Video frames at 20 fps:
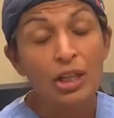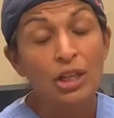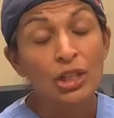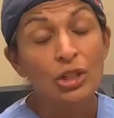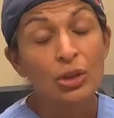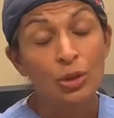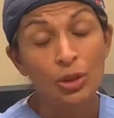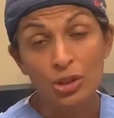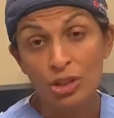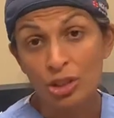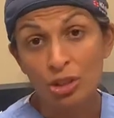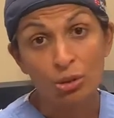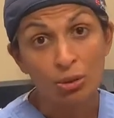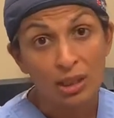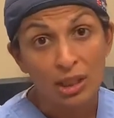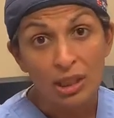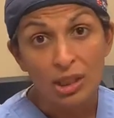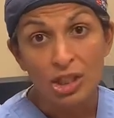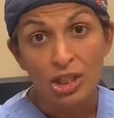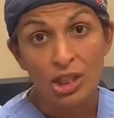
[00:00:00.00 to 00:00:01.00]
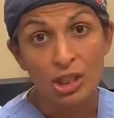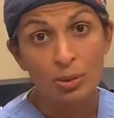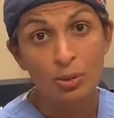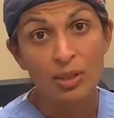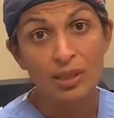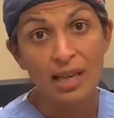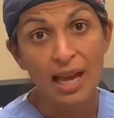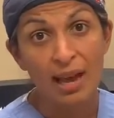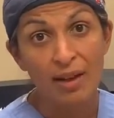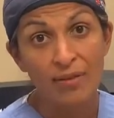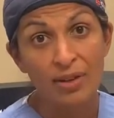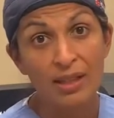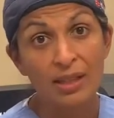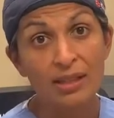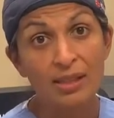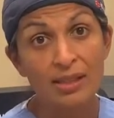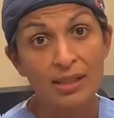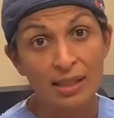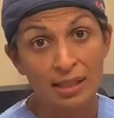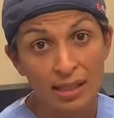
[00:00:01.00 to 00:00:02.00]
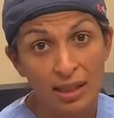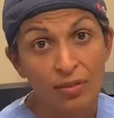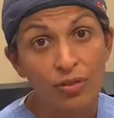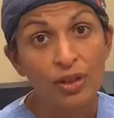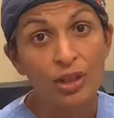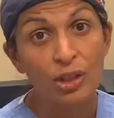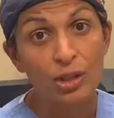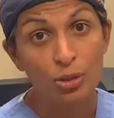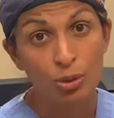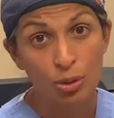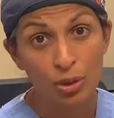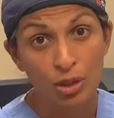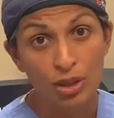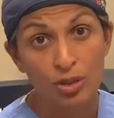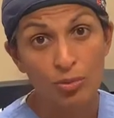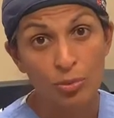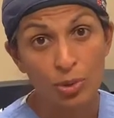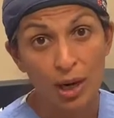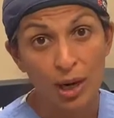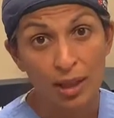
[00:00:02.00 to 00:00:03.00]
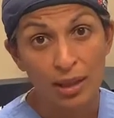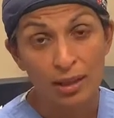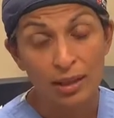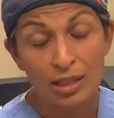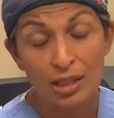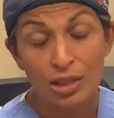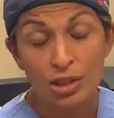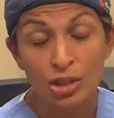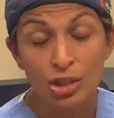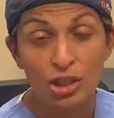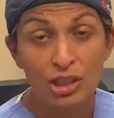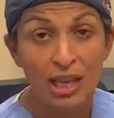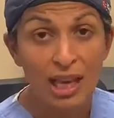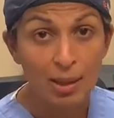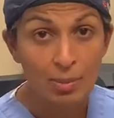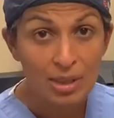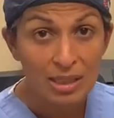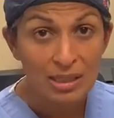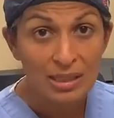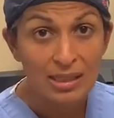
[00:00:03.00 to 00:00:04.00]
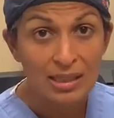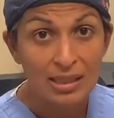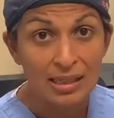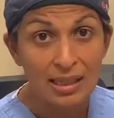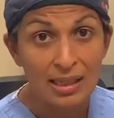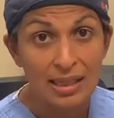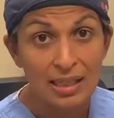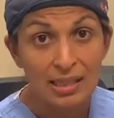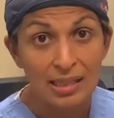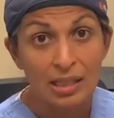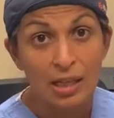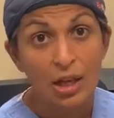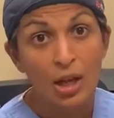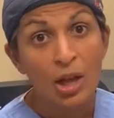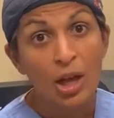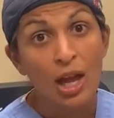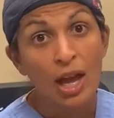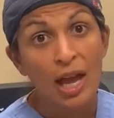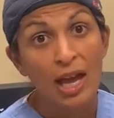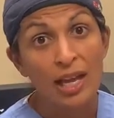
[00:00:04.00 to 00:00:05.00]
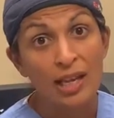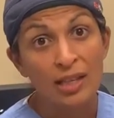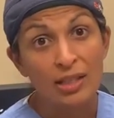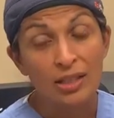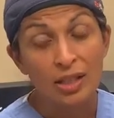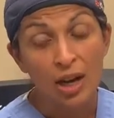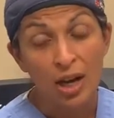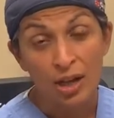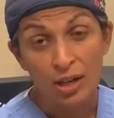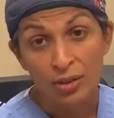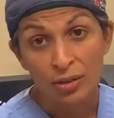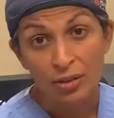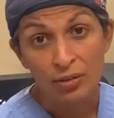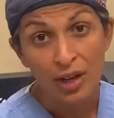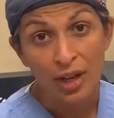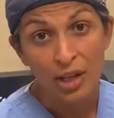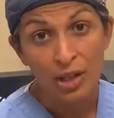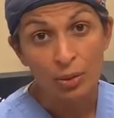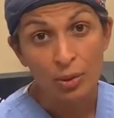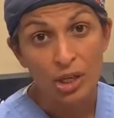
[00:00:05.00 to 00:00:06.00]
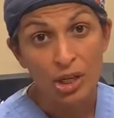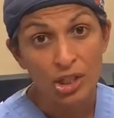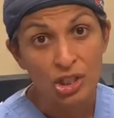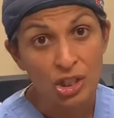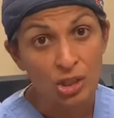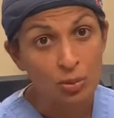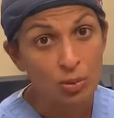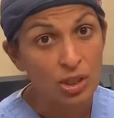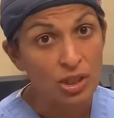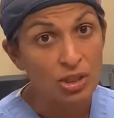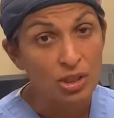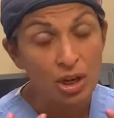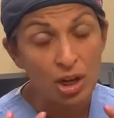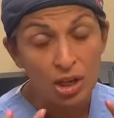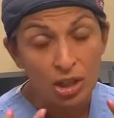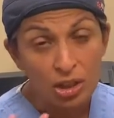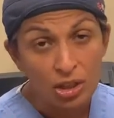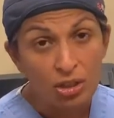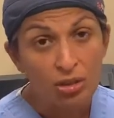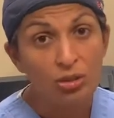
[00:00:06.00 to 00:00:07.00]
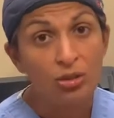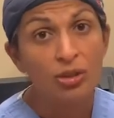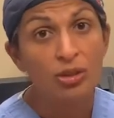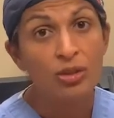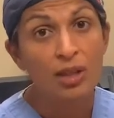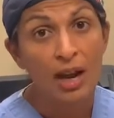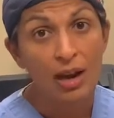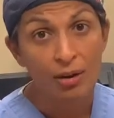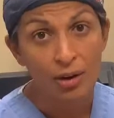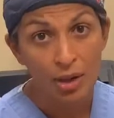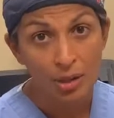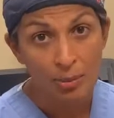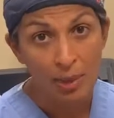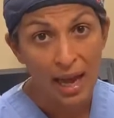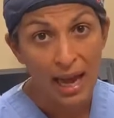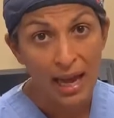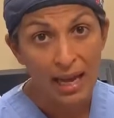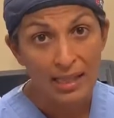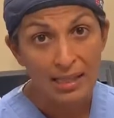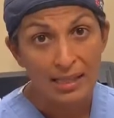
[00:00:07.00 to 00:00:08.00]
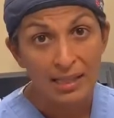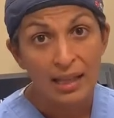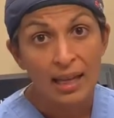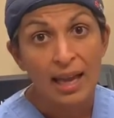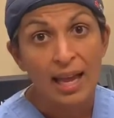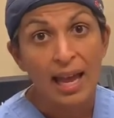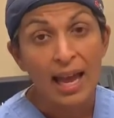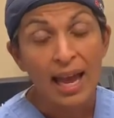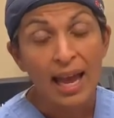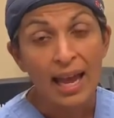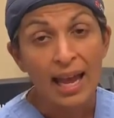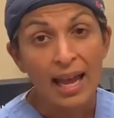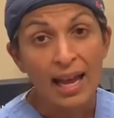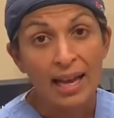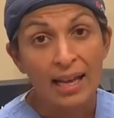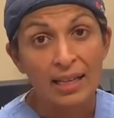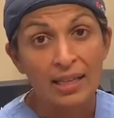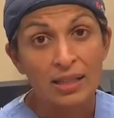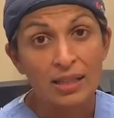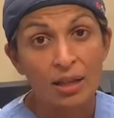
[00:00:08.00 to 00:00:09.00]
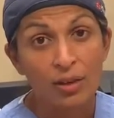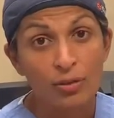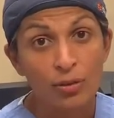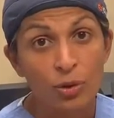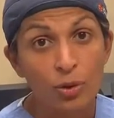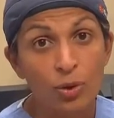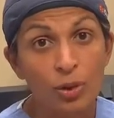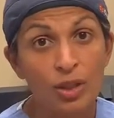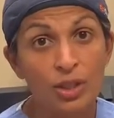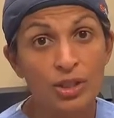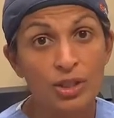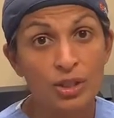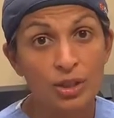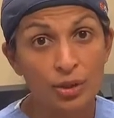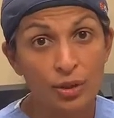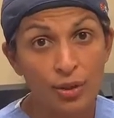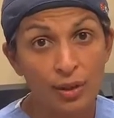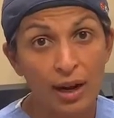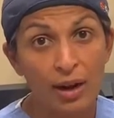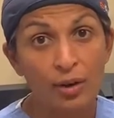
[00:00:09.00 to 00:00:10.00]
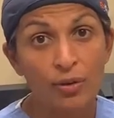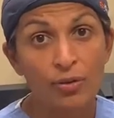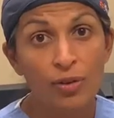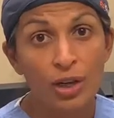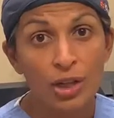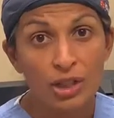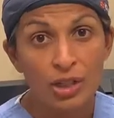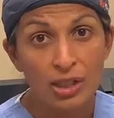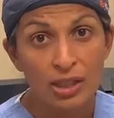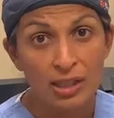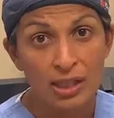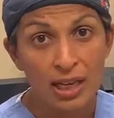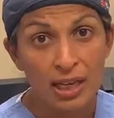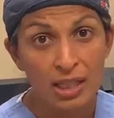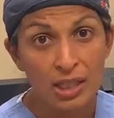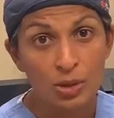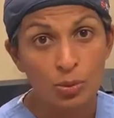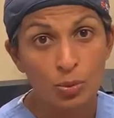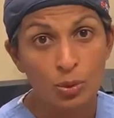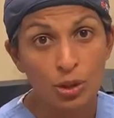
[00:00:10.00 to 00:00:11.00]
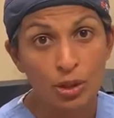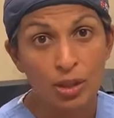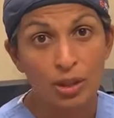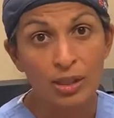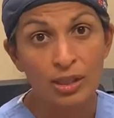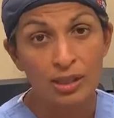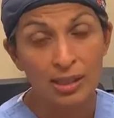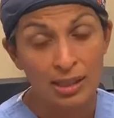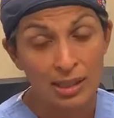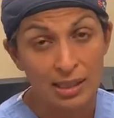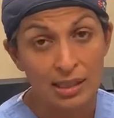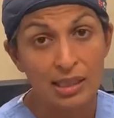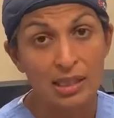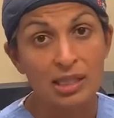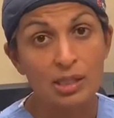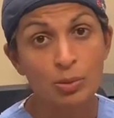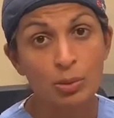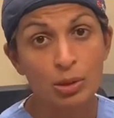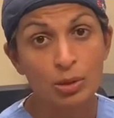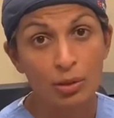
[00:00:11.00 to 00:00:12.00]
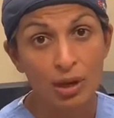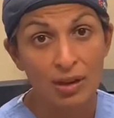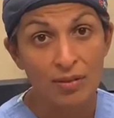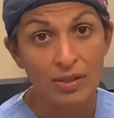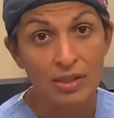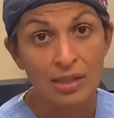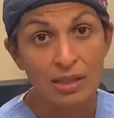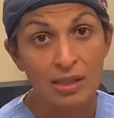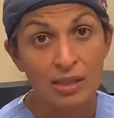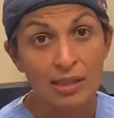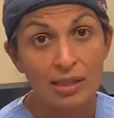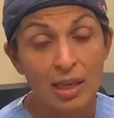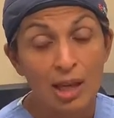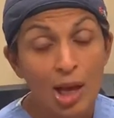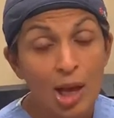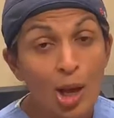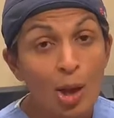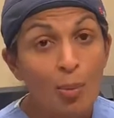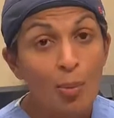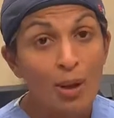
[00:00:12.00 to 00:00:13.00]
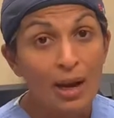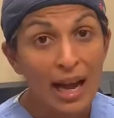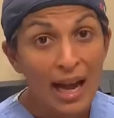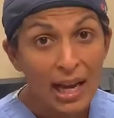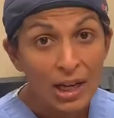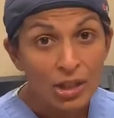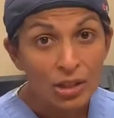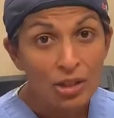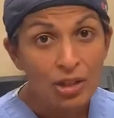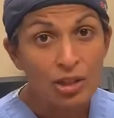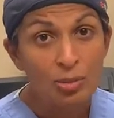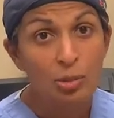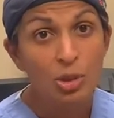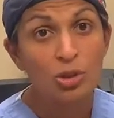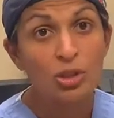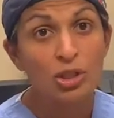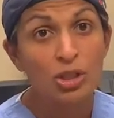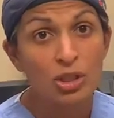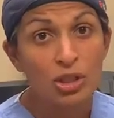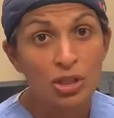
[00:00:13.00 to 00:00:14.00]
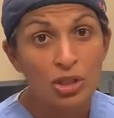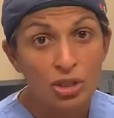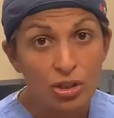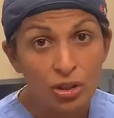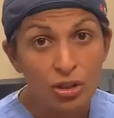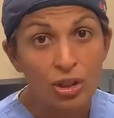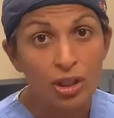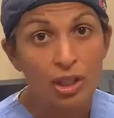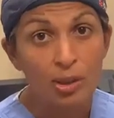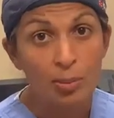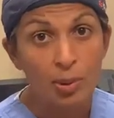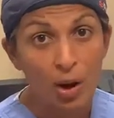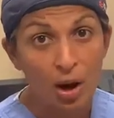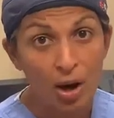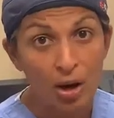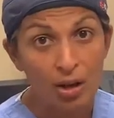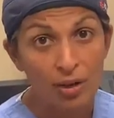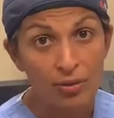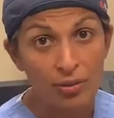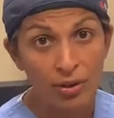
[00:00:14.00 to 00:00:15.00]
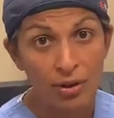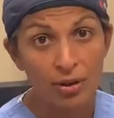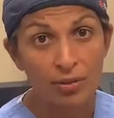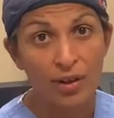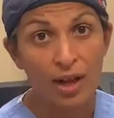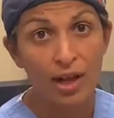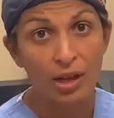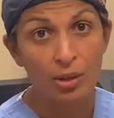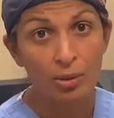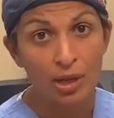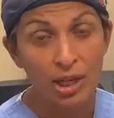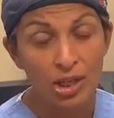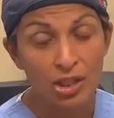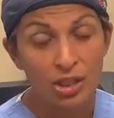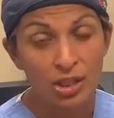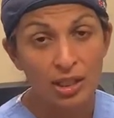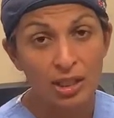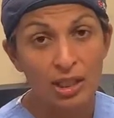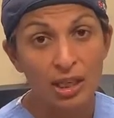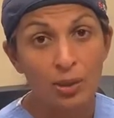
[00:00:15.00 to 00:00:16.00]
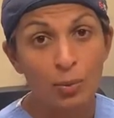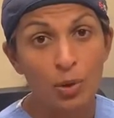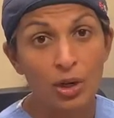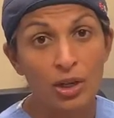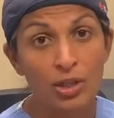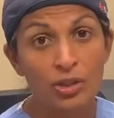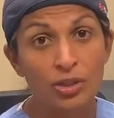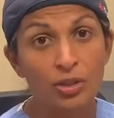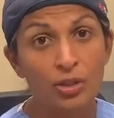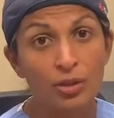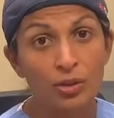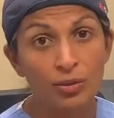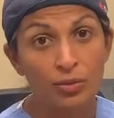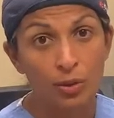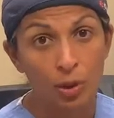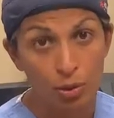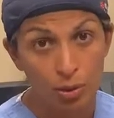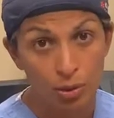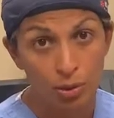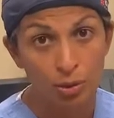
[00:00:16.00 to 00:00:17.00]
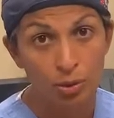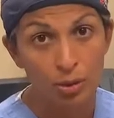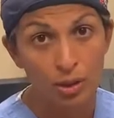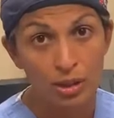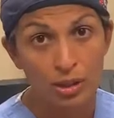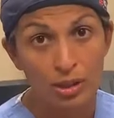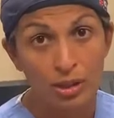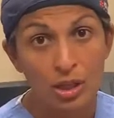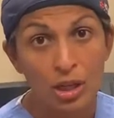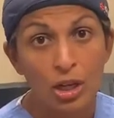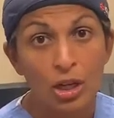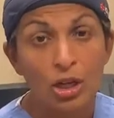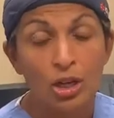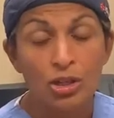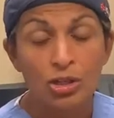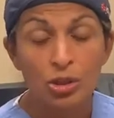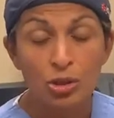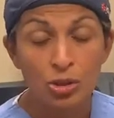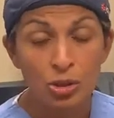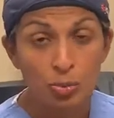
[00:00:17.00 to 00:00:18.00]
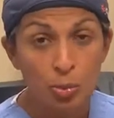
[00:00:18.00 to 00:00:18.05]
or doing, she was having significant shortness of breath. So she came in to see us, and on her evaluation, we saw a huge thyroid mass, and of course, her thyroid function tests were consistent with Graves' disease. But actually, the most concerning part of her evaluation was her vocal cords. So as